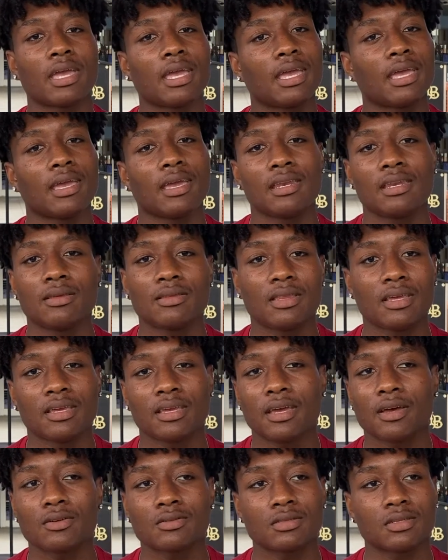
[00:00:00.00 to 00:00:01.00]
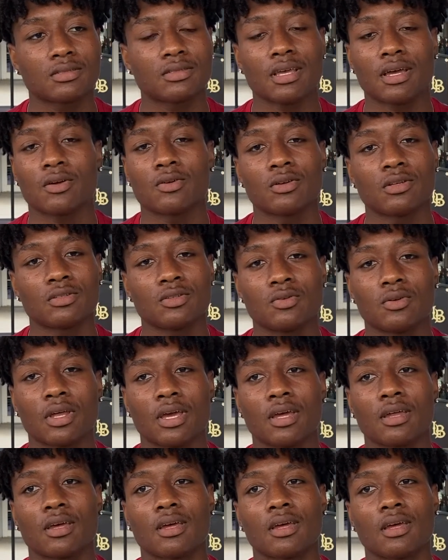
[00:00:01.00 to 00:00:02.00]
Anything else is not going to do that.
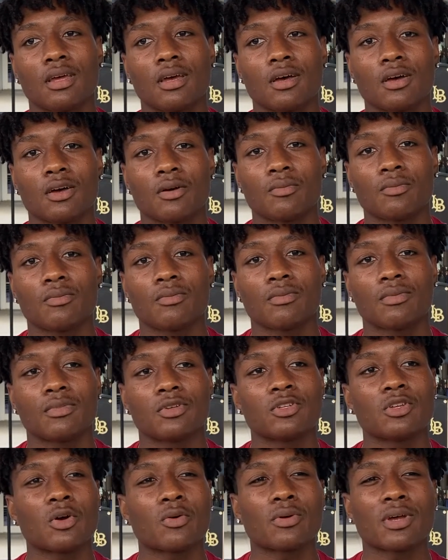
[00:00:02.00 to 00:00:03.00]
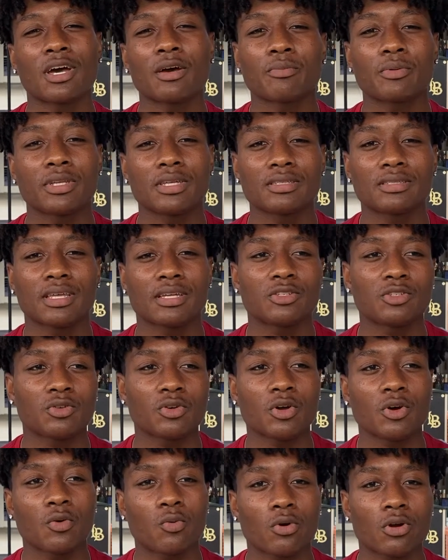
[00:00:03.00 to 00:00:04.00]
Companies that you
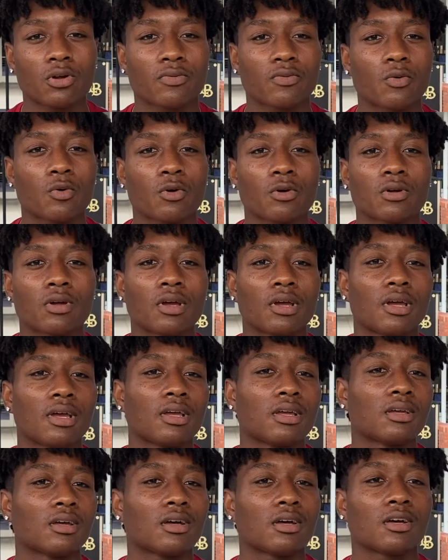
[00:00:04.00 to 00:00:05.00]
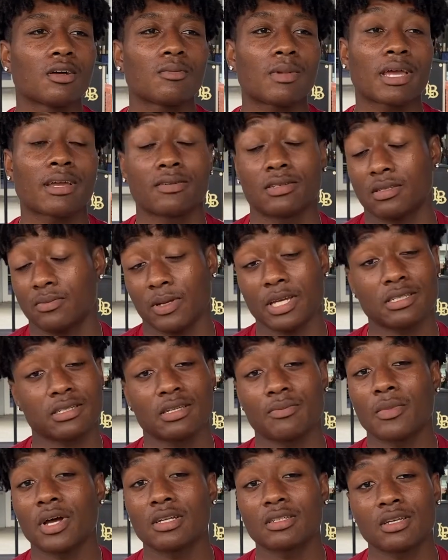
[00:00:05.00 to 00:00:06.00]
go work for, like especially
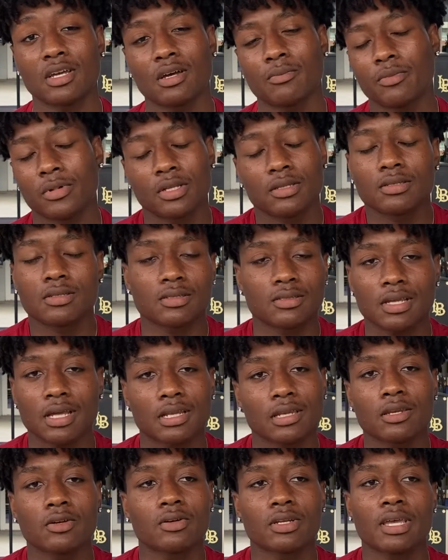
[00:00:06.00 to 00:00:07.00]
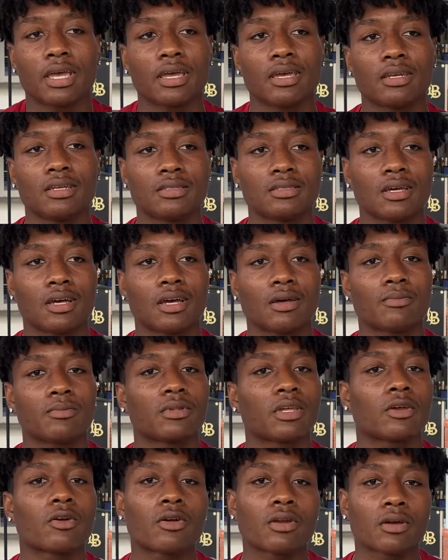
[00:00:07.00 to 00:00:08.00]
my job, but this is literally at any job, they're
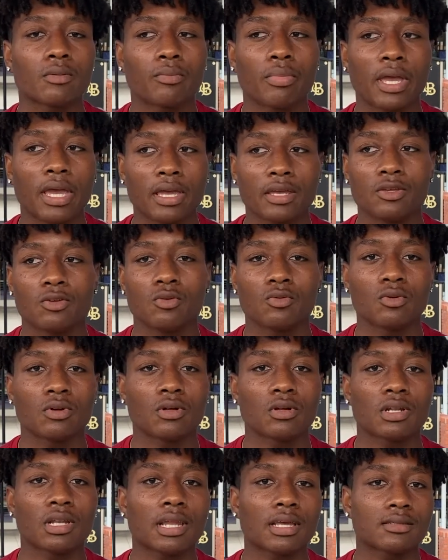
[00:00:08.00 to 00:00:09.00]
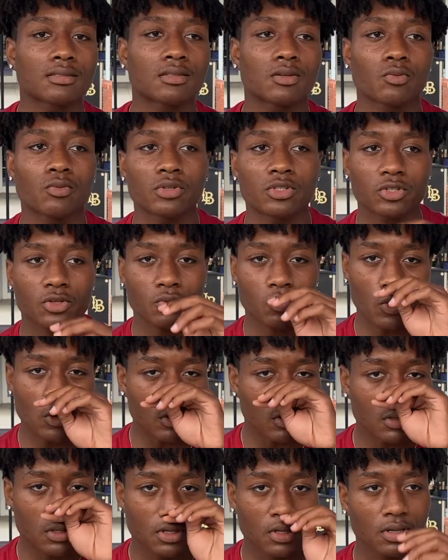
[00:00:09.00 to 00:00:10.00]
going to pay you less than what you're worth.
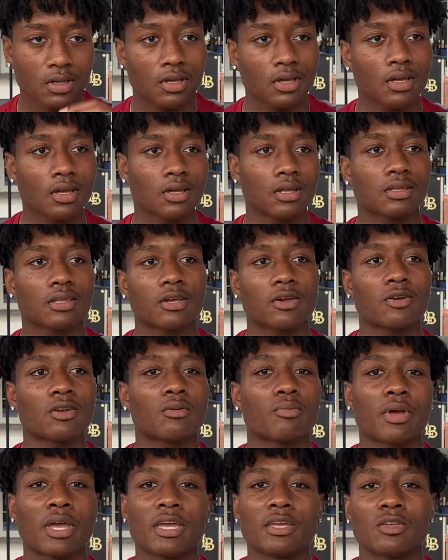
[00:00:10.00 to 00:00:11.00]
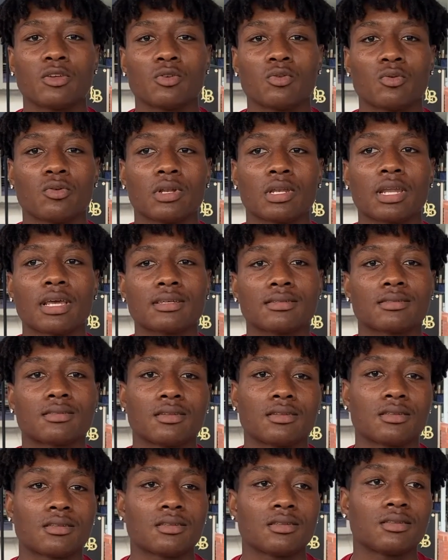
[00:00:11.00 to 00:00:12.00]
They're going to pay you less
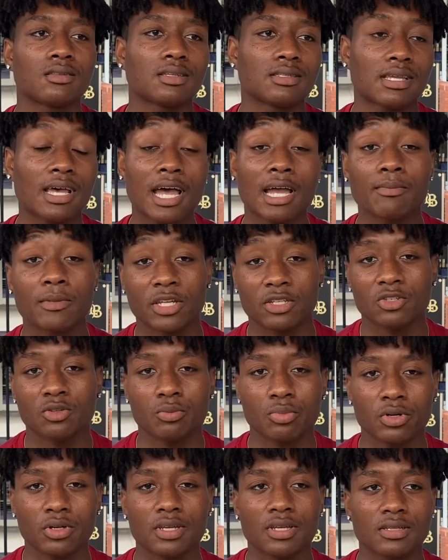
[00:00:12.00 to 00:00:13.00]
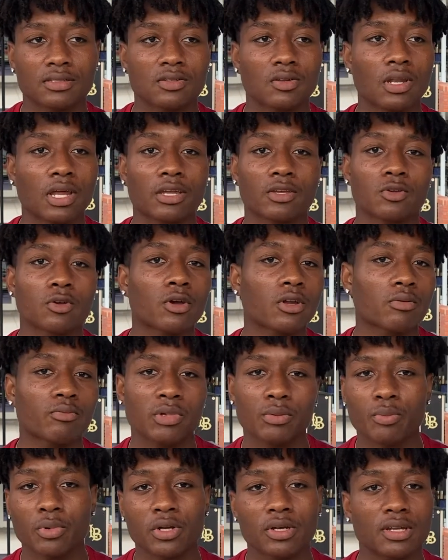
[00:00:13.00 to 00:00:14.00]
than the time that you put in. So like you're going to be
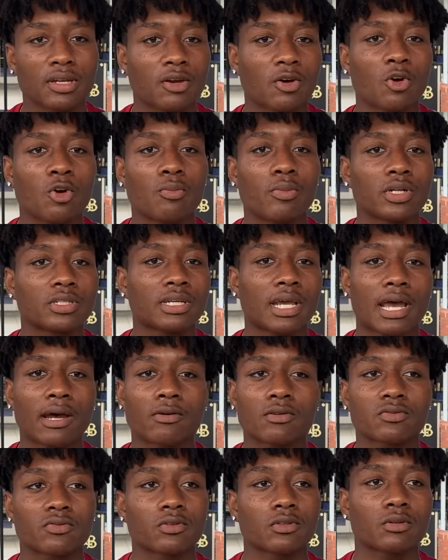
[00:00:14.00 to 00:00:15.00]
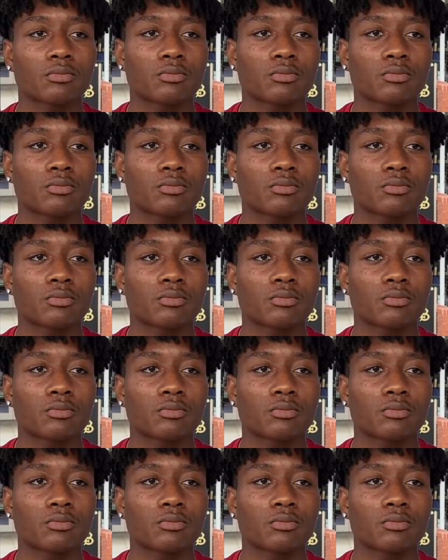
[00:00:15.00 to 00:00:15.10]
putting in a whole bunch of hours for them,